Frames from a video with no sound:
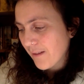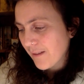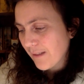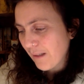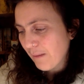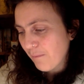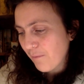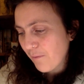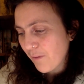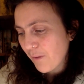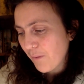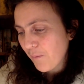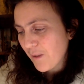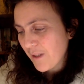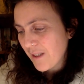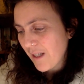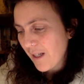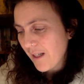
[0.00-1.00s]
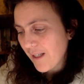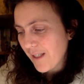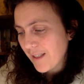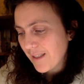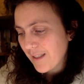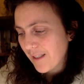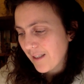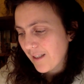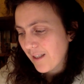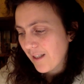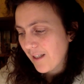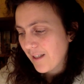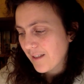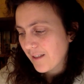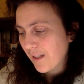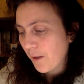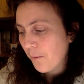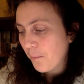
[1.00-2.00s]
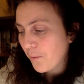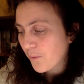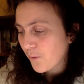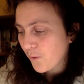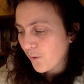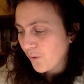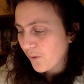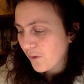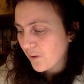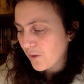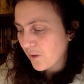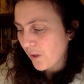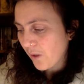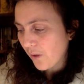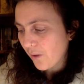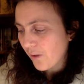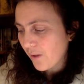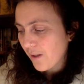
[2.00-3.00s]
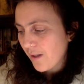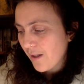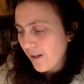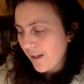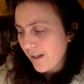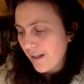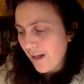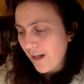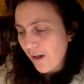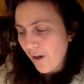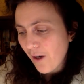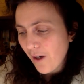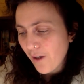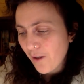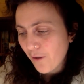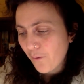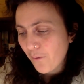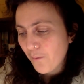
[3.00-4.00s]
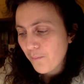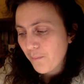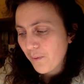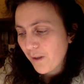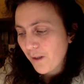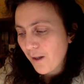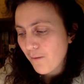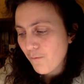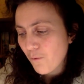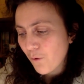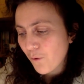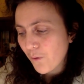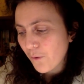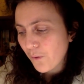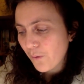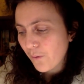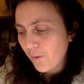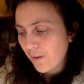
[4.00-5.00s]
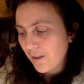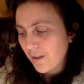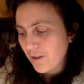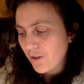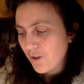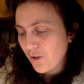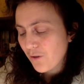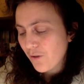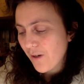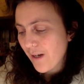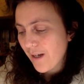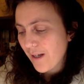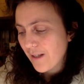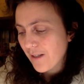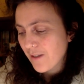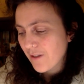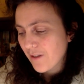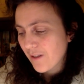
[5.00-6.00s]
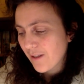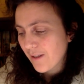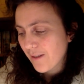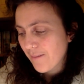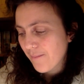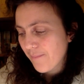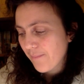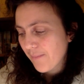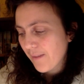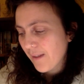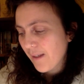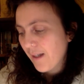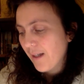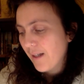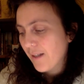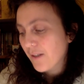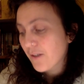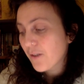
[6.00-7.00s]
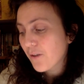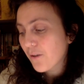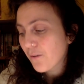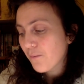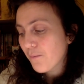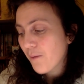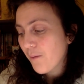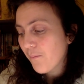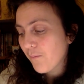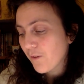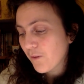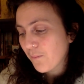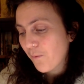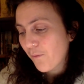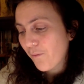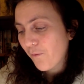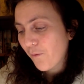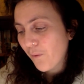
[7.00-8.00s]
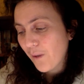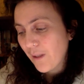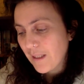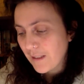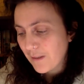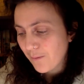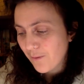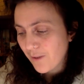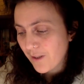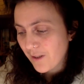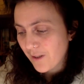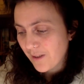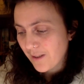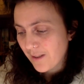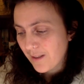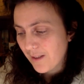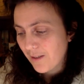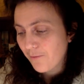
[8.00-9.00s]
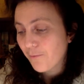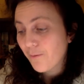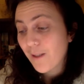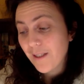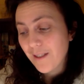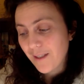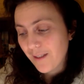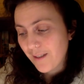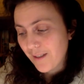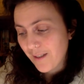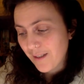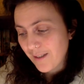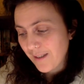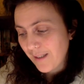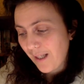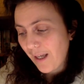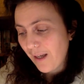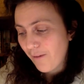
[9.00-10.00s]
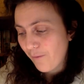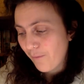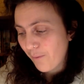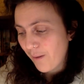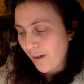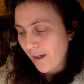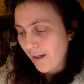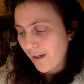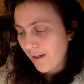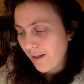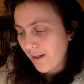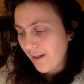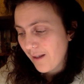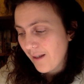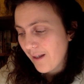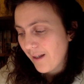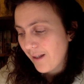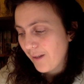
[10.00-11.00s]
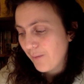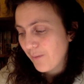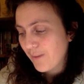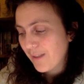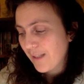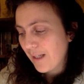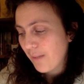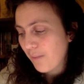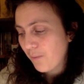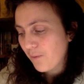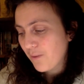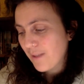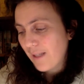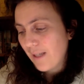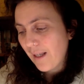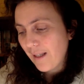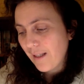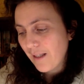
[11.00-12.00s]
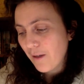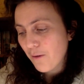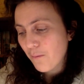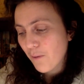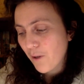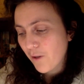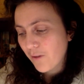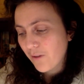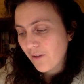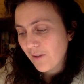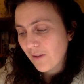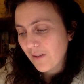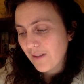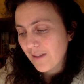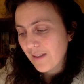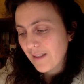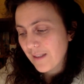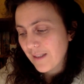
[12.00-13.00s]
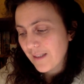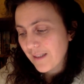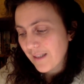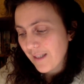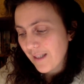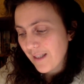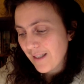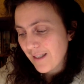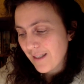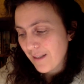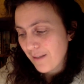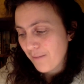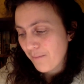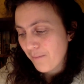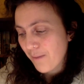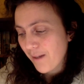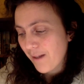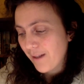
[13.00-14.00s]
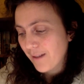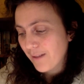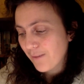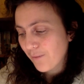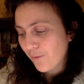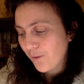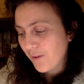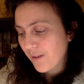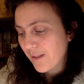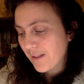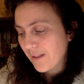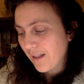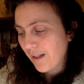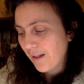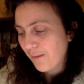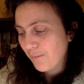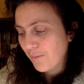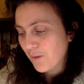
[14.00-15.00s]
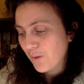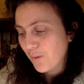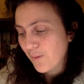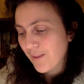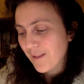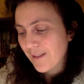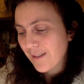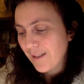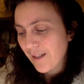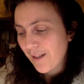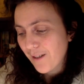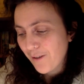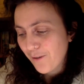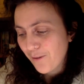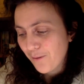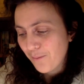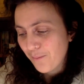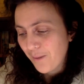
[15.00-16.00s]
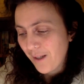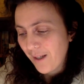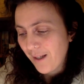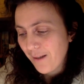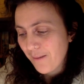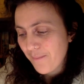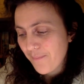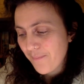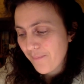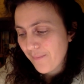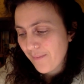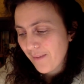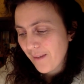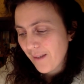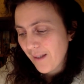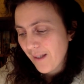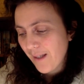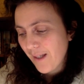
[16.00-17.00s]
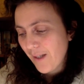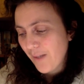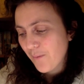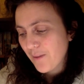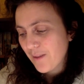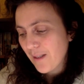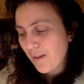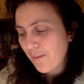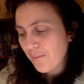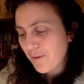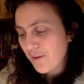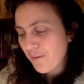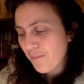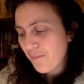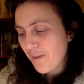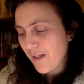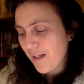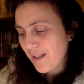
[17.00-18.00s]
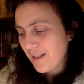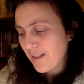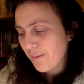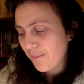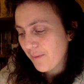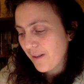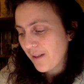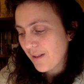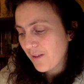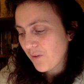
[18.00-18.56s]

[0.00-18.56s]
something would tighten in his upper torso, and our hug would become awkward and strange. It took months before his rigidness gave way, and he was able to let the emotions inside him pass through his arms to encircle me. It was up to me to be the